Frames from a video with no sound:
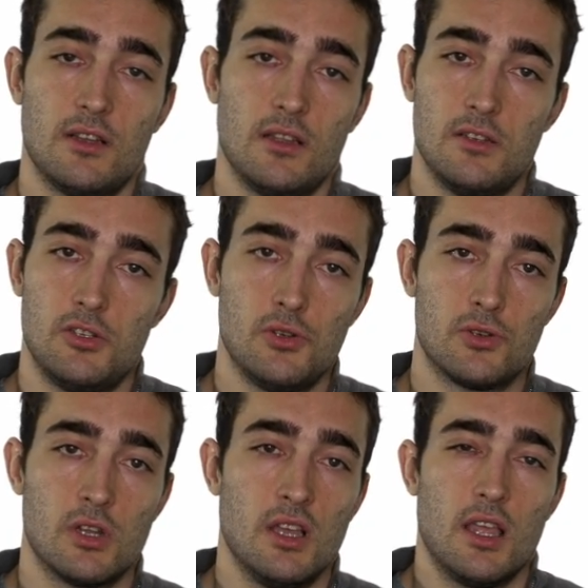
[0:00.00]
and it is
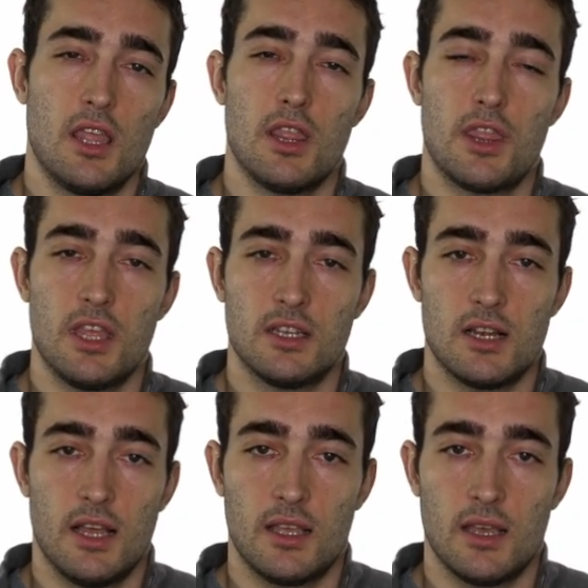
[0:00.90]
used in things
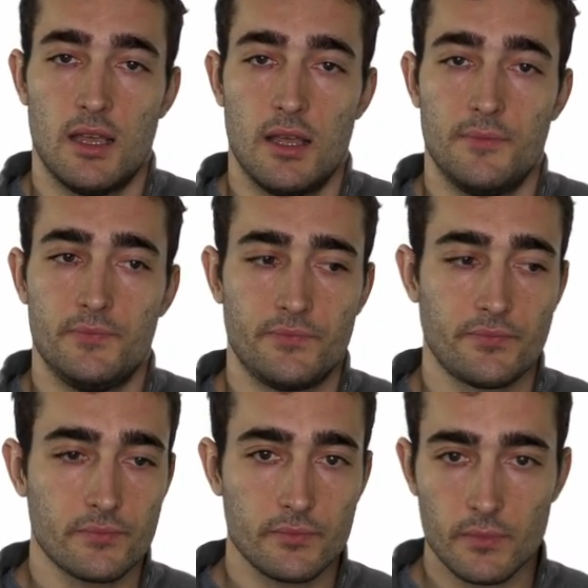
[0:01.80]
like
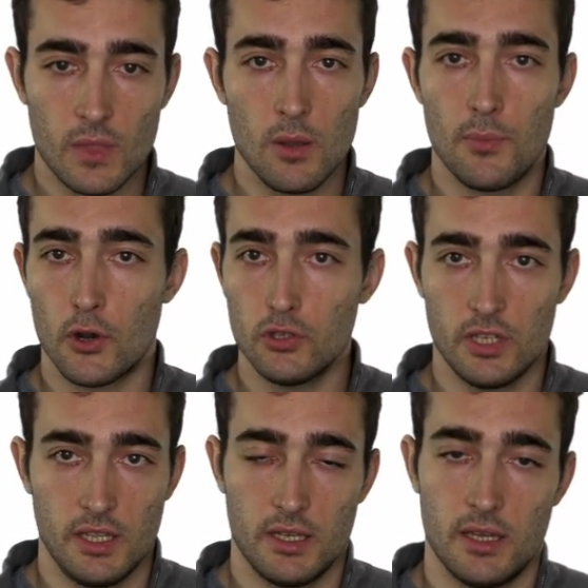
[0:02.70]

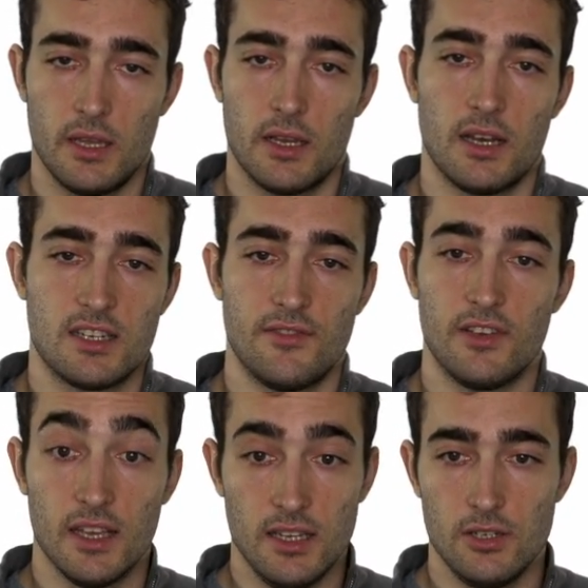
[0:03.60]
protein
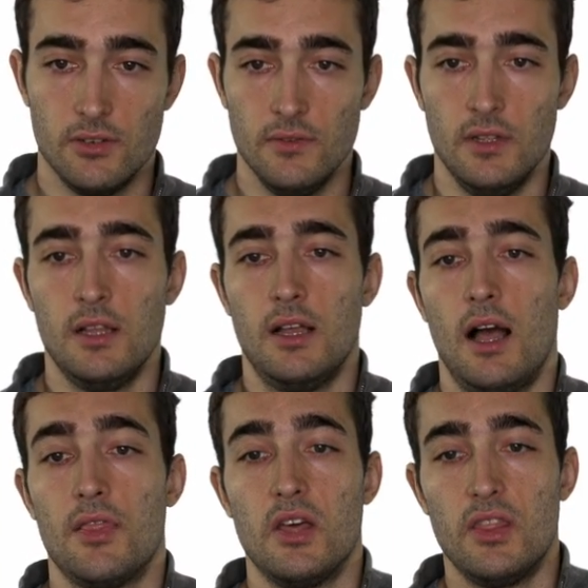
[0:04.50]
classification.
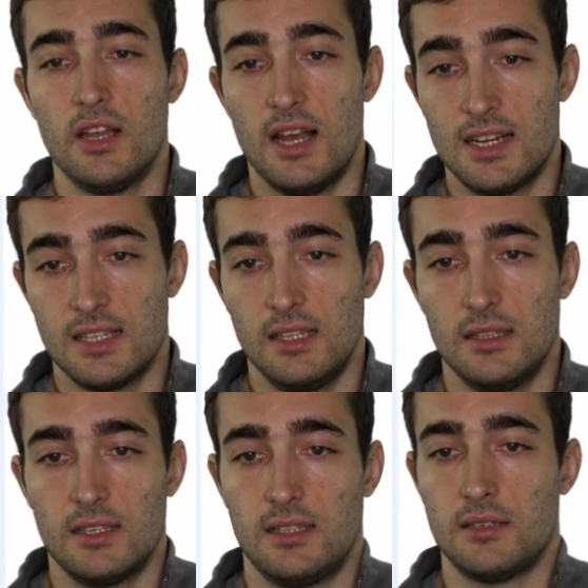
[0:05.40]
And then the last thing
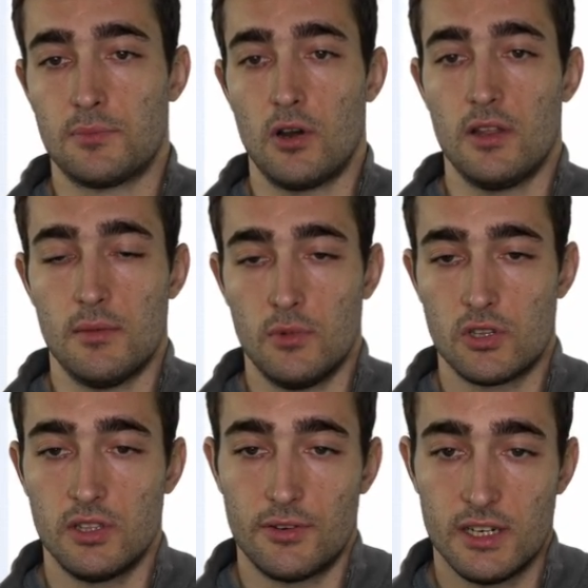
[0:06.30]
that is probably the most
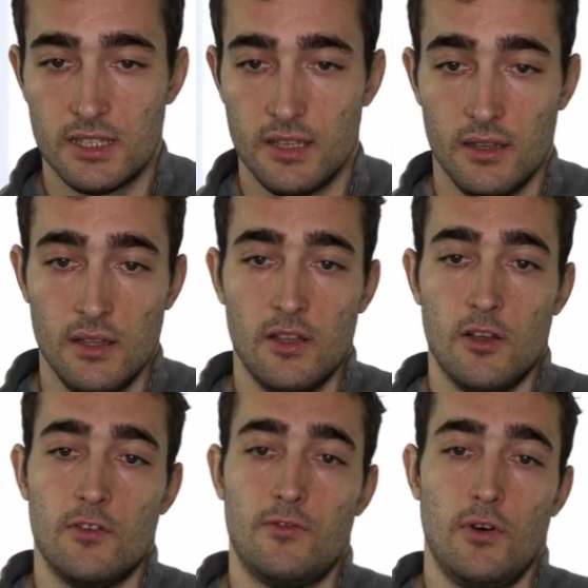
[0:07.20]
interesting
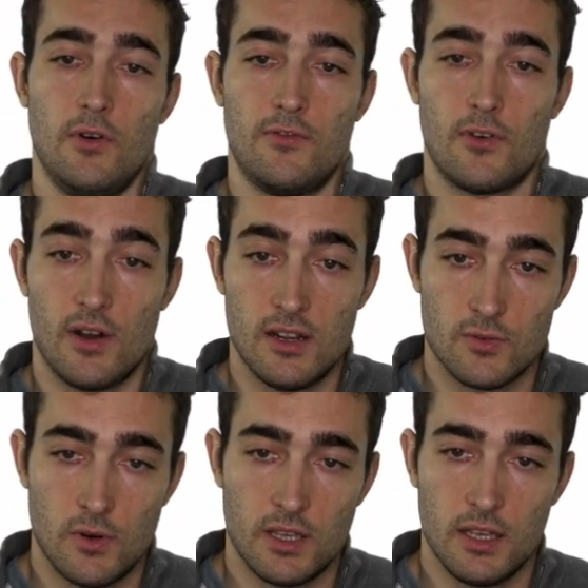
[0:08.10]
for us
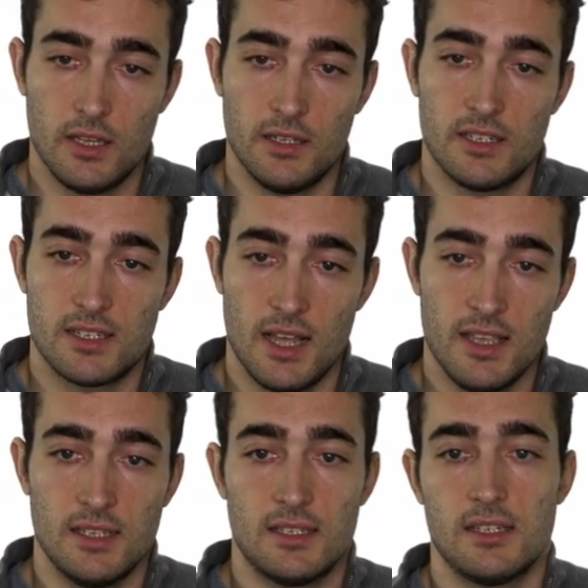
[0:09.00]
working in earth
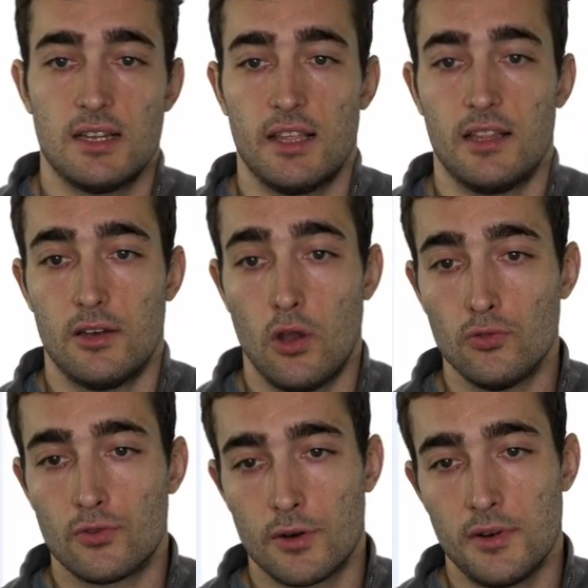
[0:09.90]
science is like the
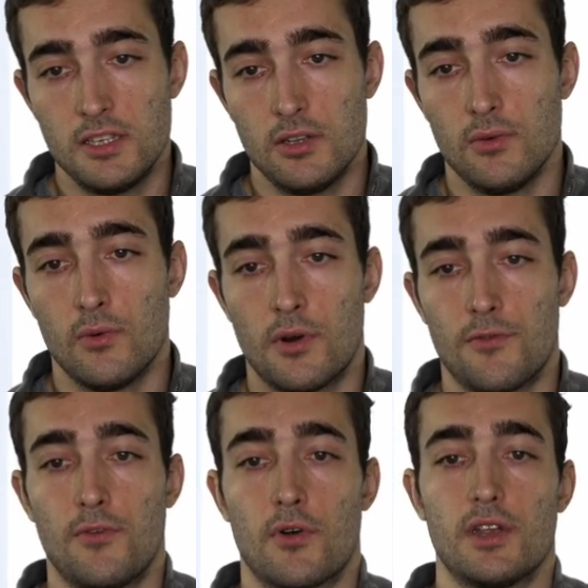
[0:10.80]
node regression, where
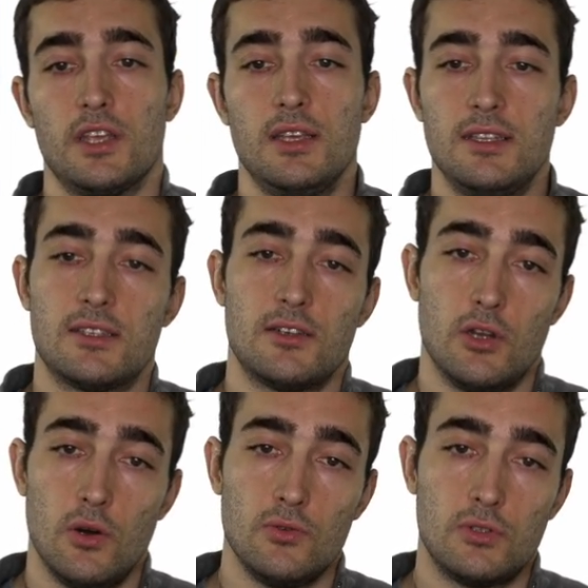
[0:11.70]
for each
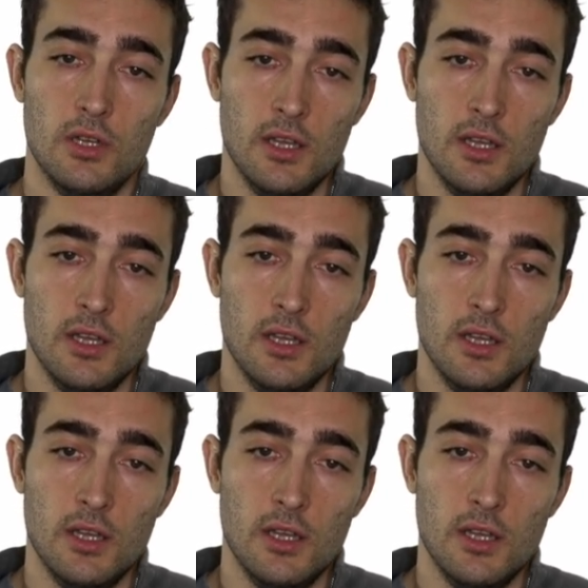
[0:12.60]
node